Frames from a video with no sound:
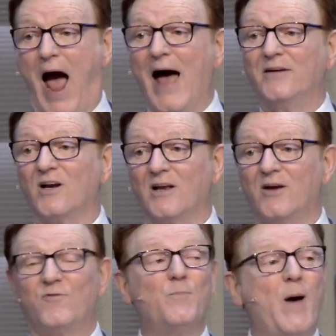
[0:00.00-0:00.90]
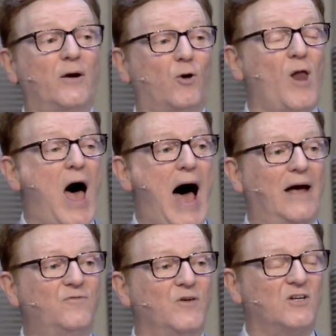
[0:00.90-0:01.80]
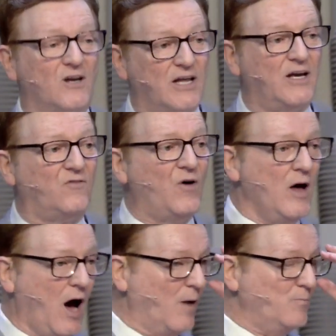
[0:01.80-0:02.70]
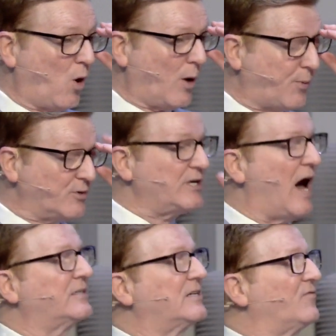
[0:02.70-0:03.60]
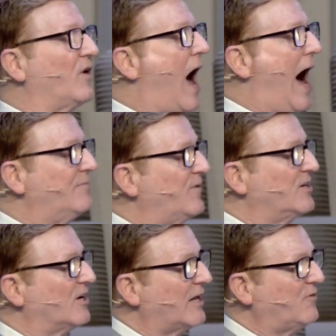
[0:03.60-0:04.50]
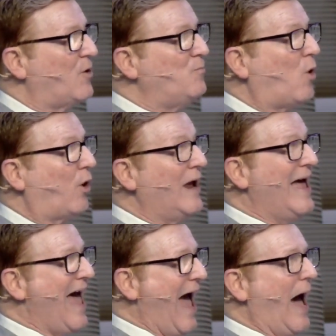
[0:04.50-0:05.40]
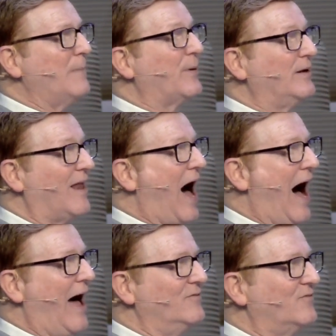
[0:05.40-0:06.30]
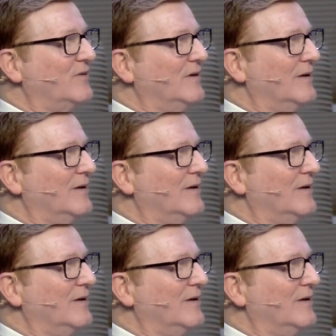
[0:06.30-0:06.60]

and to live a better life and to live a more productive life and to live a more happy life?